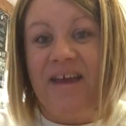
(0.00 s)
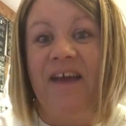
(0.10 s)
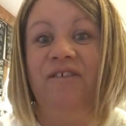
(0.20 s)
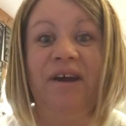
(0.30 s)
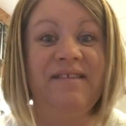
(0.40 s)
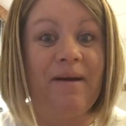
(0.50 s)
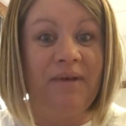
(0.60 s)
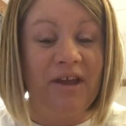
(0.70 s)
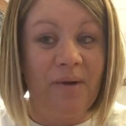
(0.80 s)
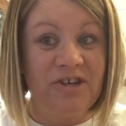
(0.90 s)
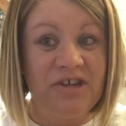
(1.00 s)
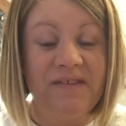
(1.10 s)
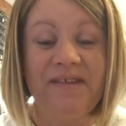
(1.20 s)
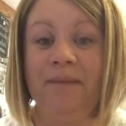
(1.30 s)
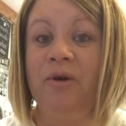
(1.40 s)
If you guys have any questions,
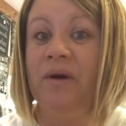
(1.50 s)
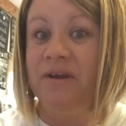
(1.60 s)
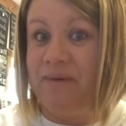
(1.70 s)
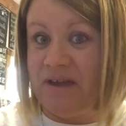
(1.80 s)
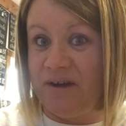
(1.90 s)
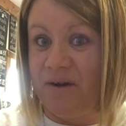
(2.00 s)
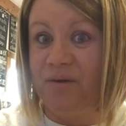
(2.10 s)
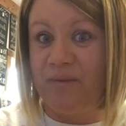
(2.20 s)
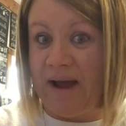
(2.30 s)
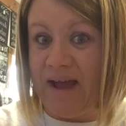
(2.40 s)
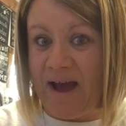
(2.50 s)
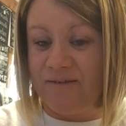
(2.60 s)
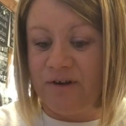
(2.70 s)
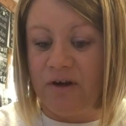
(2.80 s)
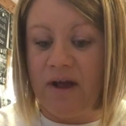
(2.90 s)
I'm going to be here right
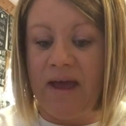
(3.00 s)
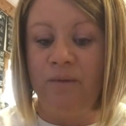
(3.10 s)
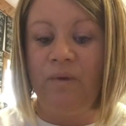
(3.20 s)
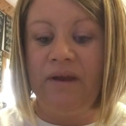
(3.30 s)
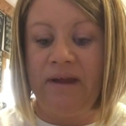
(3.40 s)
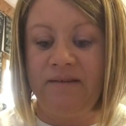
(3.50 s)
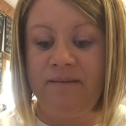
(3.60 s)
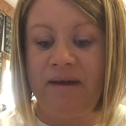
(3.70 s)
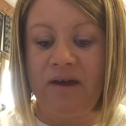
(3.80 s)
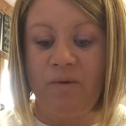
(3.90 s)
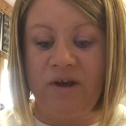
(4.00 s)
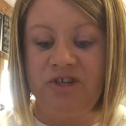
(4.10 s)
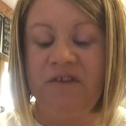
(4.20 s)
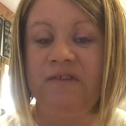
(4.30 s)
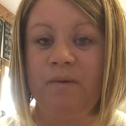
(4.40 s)
after, and we need to make it
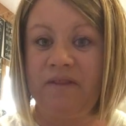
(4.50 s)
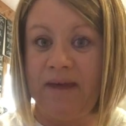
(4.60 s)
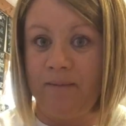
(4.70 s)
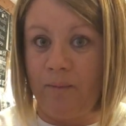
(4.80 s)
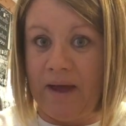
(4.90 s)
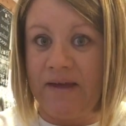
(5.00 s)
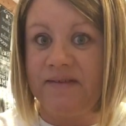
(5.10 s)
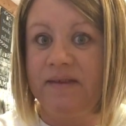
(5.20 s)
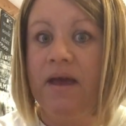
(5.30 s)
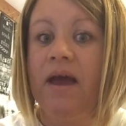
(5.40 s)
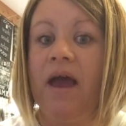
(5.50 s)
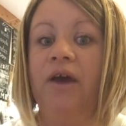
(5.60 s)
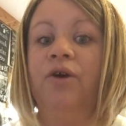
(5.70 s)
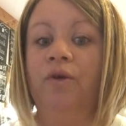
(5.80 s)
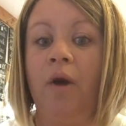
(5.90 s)
questions with giveaways
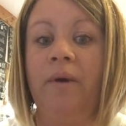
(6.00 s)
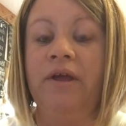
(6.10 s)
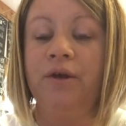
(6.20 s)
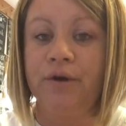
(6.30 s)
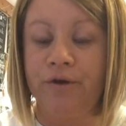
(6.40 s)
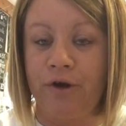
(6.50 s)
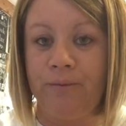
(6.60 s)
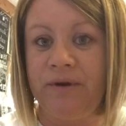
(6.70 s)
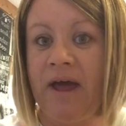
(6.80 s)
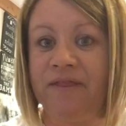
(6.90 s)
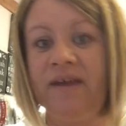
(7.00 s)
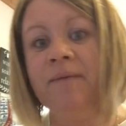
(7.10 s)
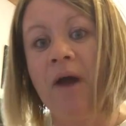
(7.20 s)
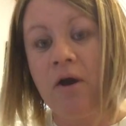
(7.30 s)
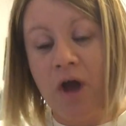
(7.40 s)
and growing your group, nothing
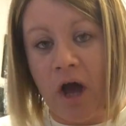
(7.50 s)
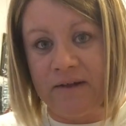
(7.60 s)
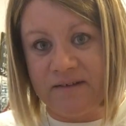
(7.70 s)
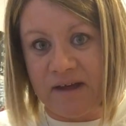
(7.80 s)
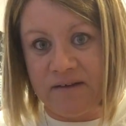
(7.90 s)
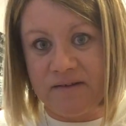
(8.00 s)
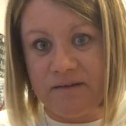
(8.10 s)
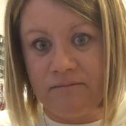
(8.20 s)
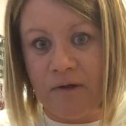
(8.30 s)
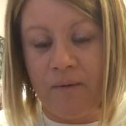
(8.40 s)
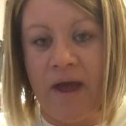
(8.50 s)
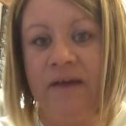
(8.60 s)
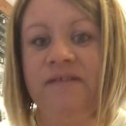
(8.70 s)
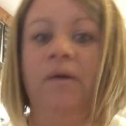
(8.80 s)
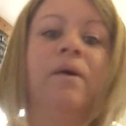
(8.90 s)
about content,
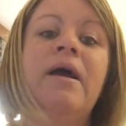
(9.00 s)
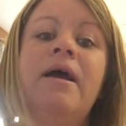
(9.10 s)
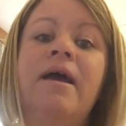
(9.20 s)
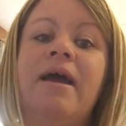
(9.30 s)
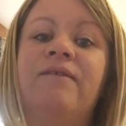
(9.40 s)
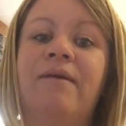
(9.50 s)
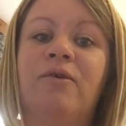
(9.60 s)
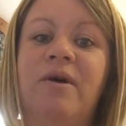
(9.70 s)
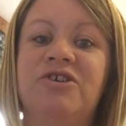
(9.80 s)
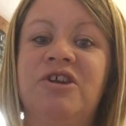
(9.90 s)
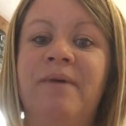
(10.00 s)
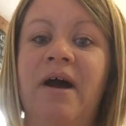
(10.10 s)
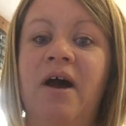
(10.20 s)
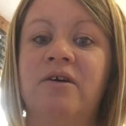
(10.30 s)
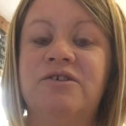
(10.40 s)
okay? So if you have a question about
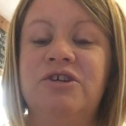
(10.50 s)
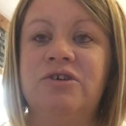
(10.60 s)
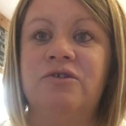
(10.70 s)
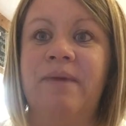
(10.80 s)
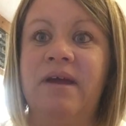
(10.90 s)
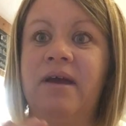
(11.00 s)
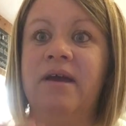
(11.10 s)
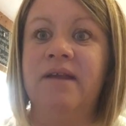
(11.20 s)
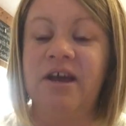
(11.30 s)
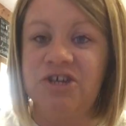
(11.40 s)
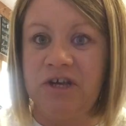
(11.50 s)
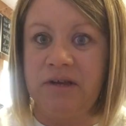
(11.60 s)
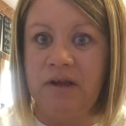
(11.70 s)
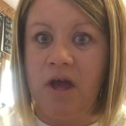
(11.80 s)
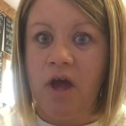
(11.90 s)
how to make a
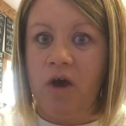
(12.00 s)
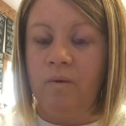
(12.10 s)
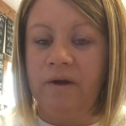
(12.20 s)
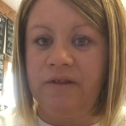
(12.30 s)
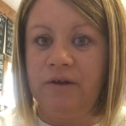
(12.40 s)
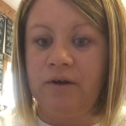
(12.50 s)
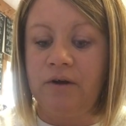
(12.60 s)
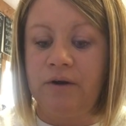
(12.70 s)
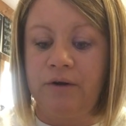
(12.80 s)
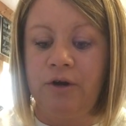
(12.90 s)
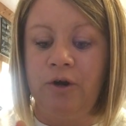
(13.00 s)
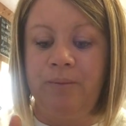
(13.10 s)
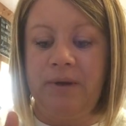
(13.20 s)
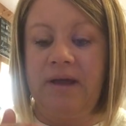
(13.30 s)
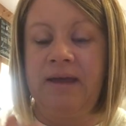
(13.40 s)
connection with your
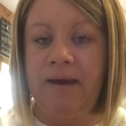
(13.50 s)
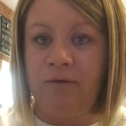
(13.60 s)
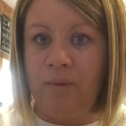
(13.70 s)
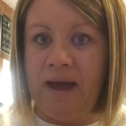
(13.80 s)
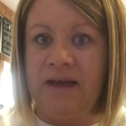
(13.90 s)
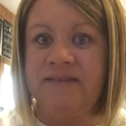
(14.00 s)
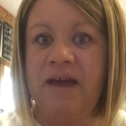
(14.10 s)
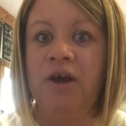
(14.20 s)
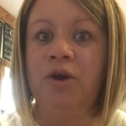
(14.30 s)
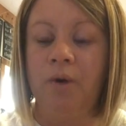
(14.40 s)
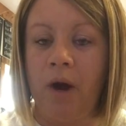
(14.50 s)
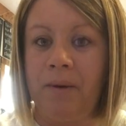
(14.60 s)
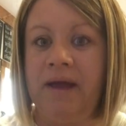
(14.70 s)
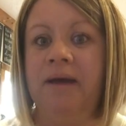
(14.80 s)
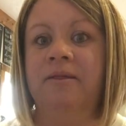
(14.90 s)
group, giveaways, and
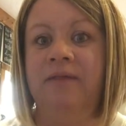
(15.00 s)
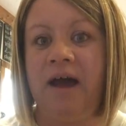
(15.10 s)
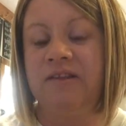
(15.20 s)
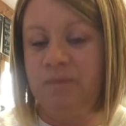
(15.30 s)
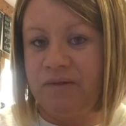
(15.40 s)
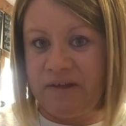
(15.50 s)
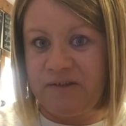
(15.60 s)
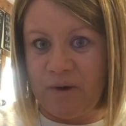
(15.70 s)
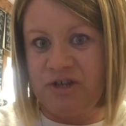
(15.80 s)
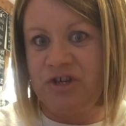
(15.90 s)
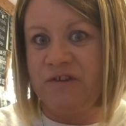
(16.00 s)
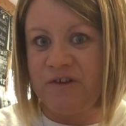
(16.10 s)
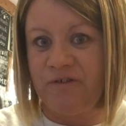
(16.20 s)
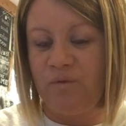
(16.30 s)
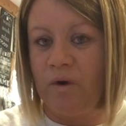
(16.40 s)
growing, that's what these questions
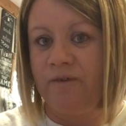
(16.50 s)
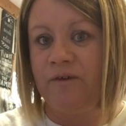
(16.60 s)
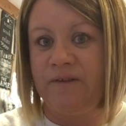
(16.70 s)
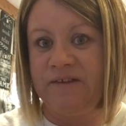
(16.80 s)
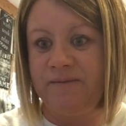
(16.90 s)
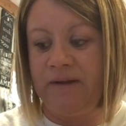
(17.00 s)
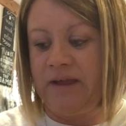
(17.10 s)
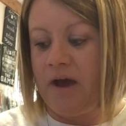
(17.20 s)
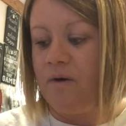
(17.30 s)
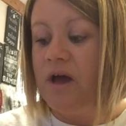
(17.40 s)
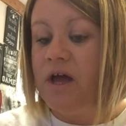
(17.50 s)
are for this video.